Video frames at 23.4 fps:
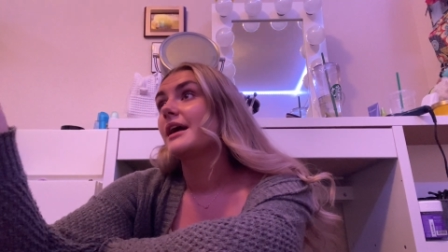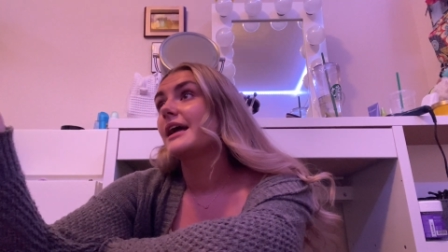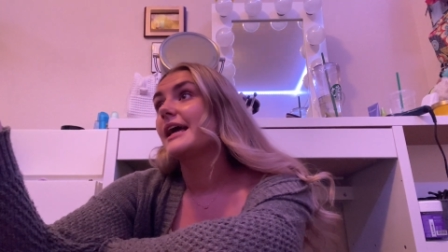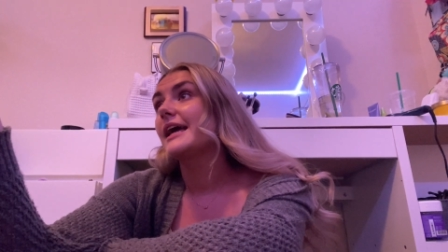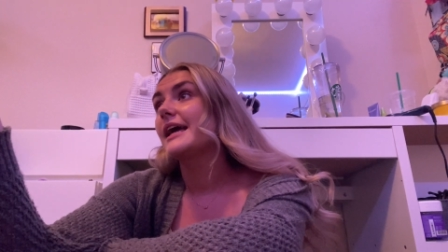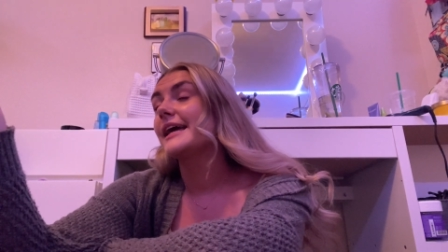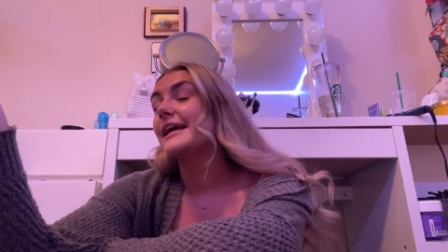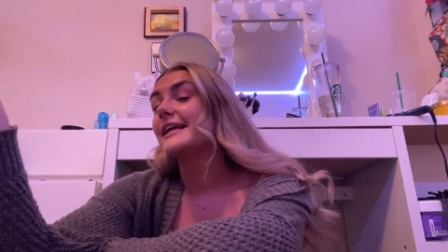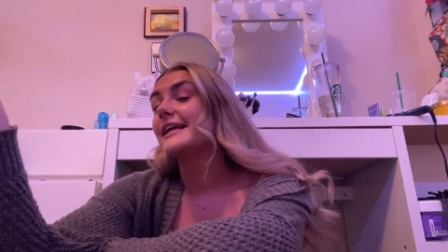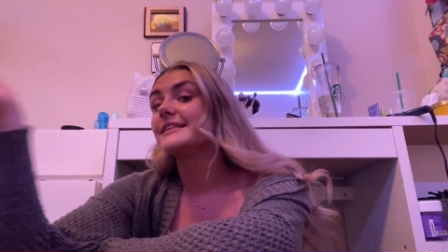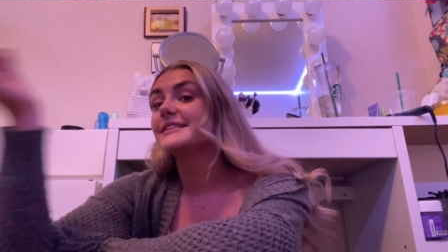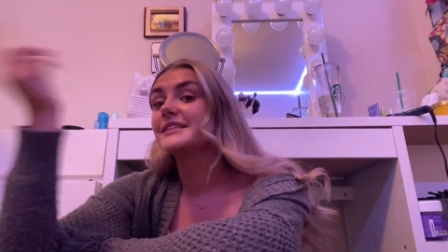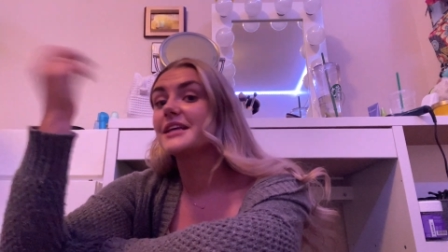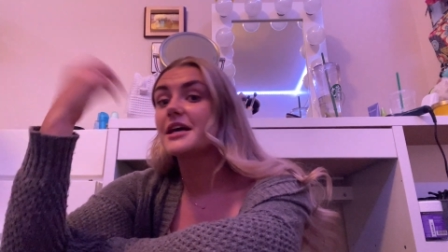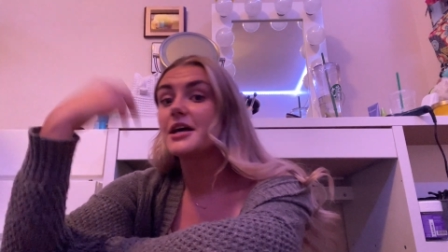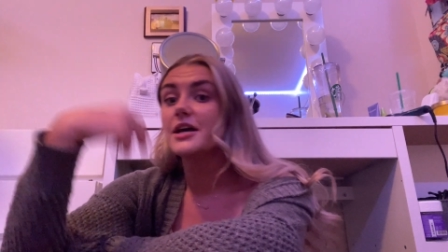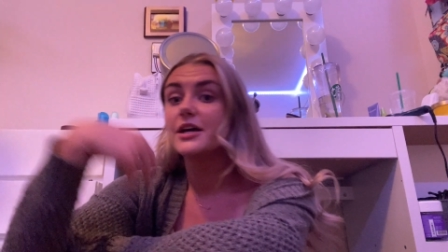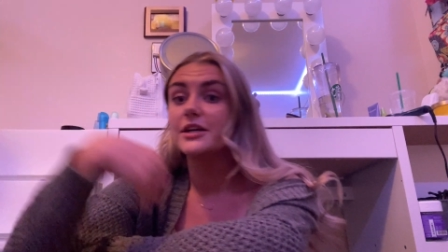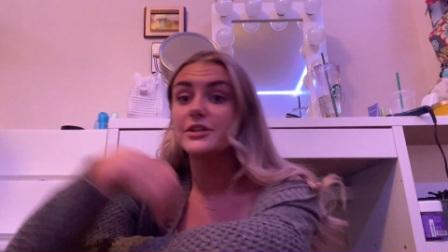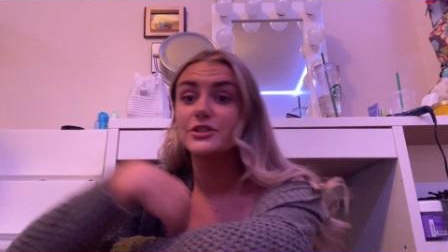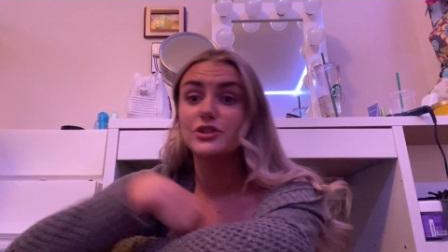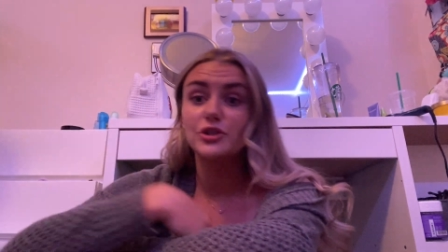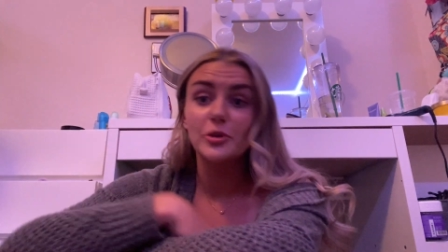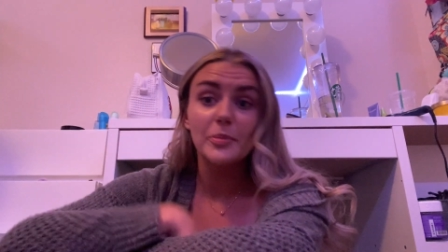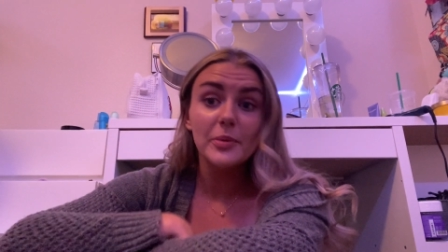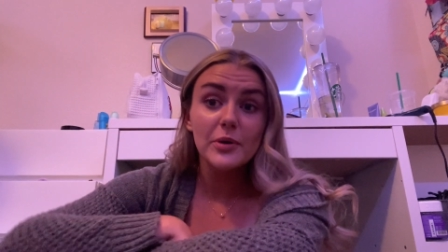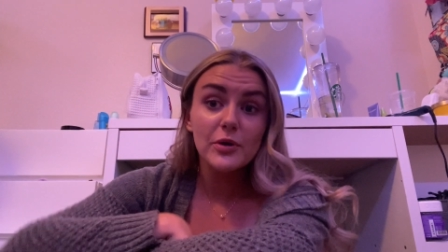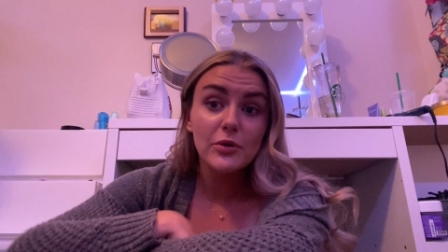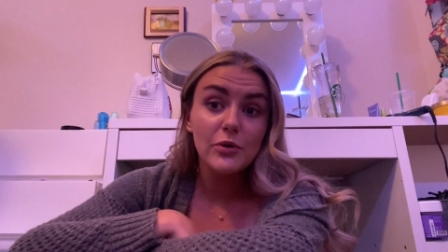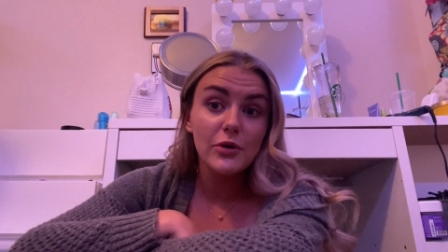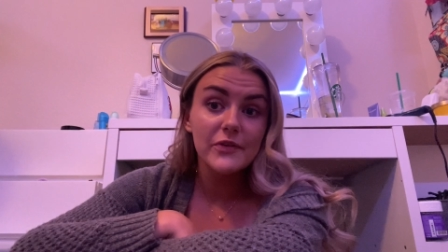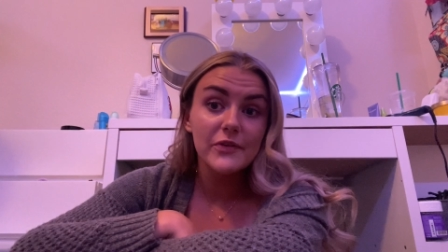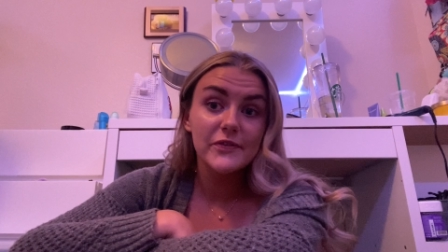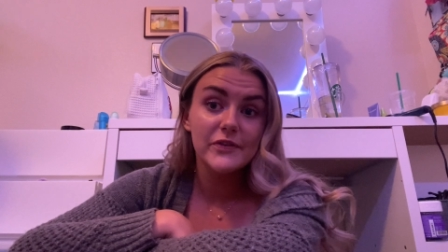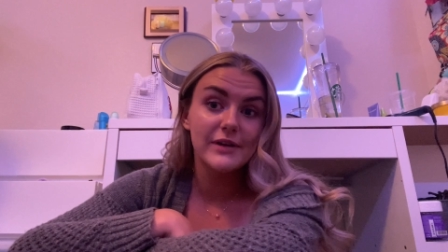it's super
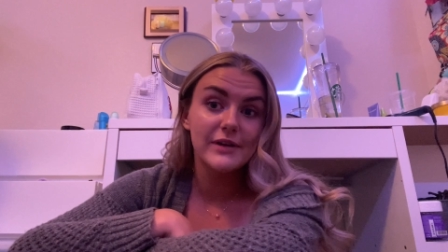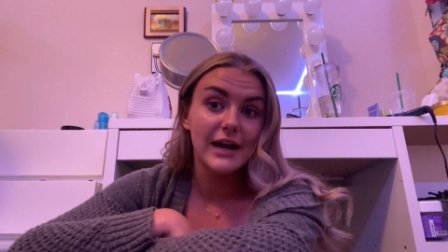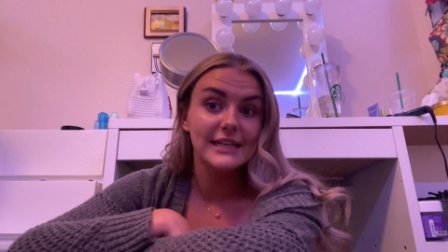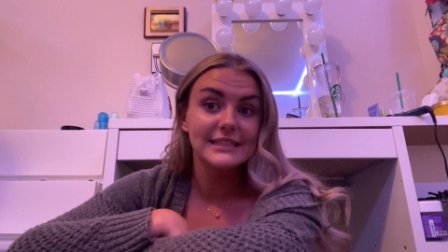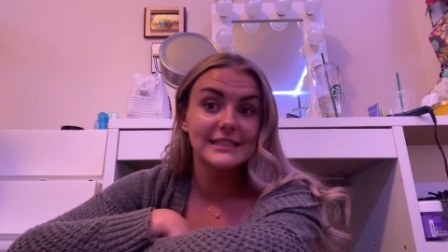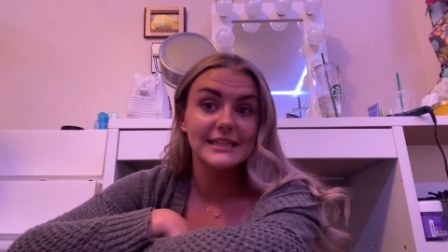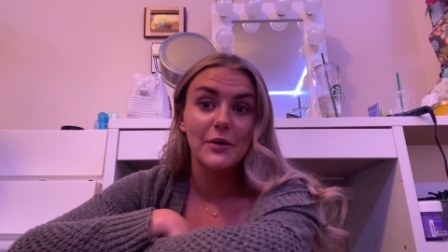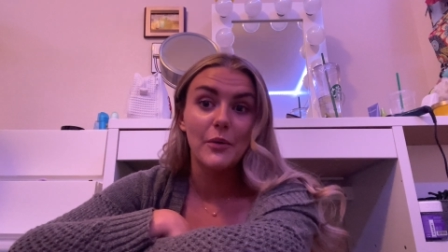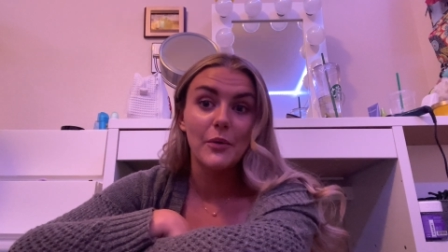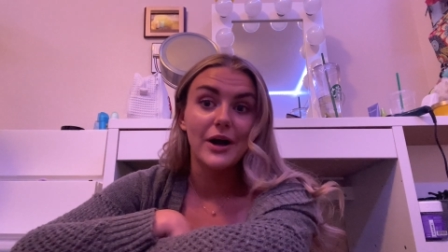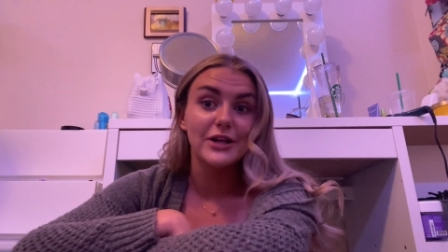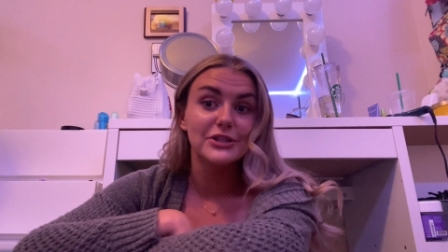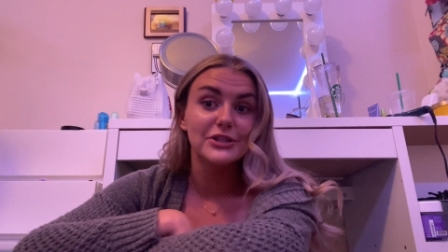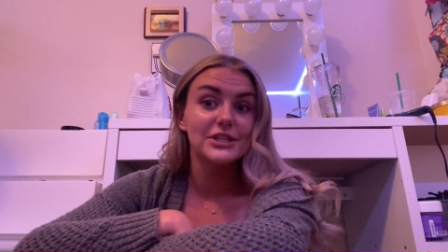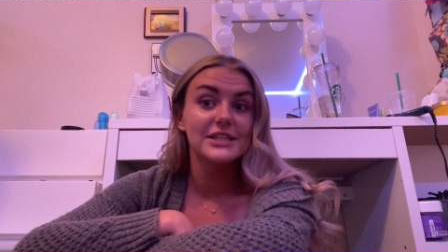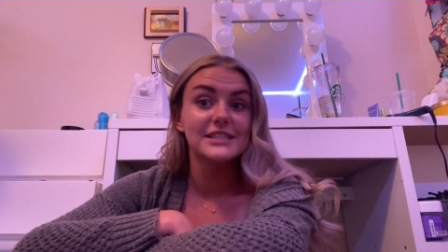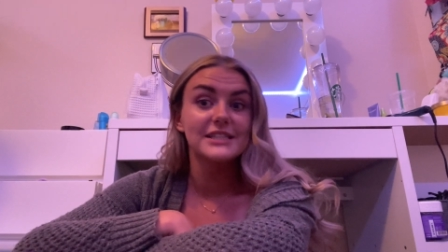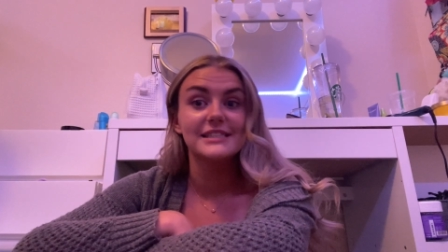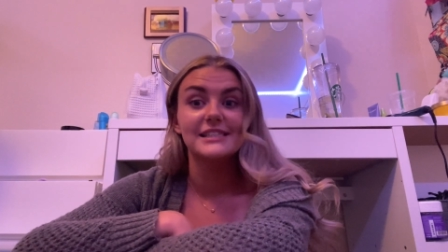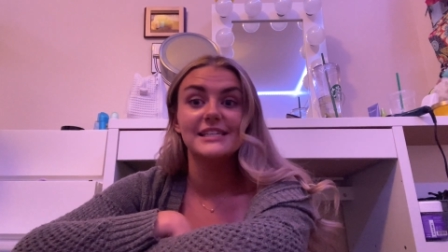cool if you guys like watch his